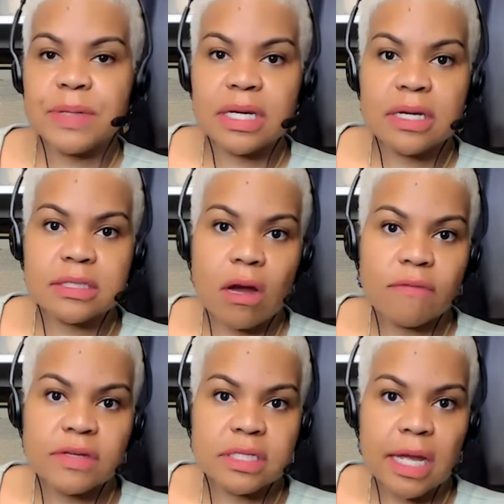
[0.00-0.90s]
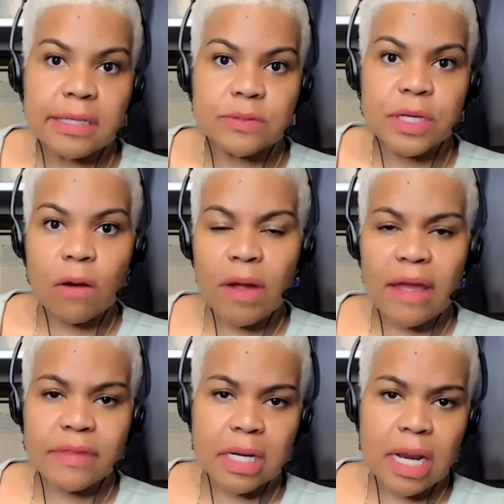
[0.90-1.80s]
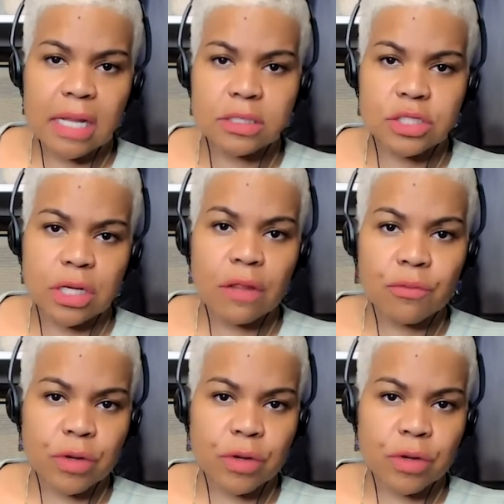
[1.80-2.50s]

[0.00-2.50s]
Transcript: because oftentimes we don't have the knowledge and other